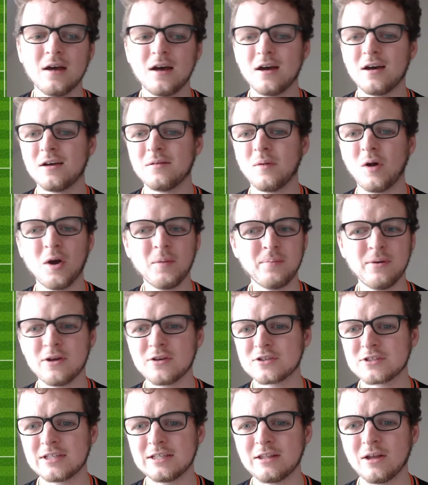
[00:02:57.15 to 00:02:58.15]
I
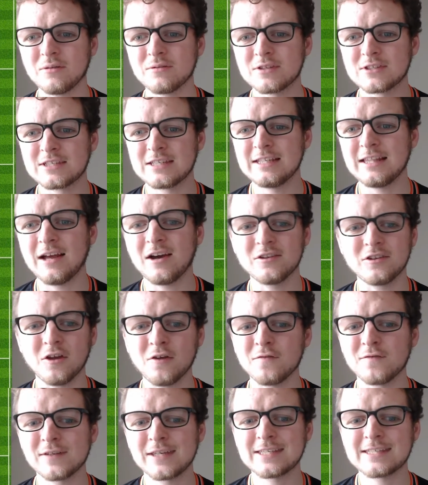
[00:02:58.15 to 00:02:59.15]
personally don't see that. I
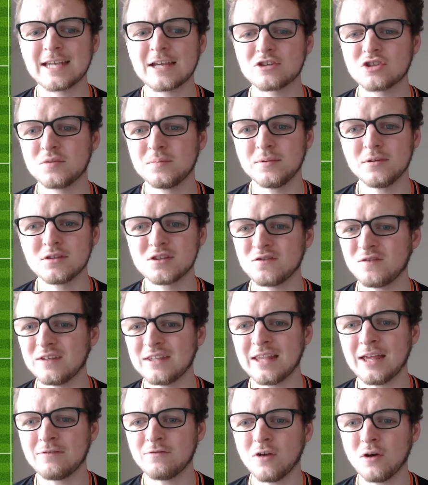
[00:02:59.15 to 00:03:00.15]
don't think his attributes
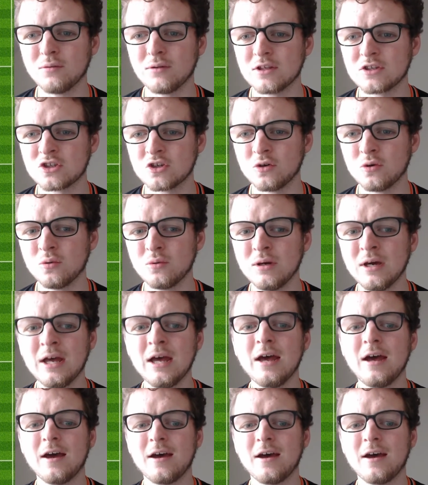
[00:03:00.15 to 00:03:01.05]
fit that role at all.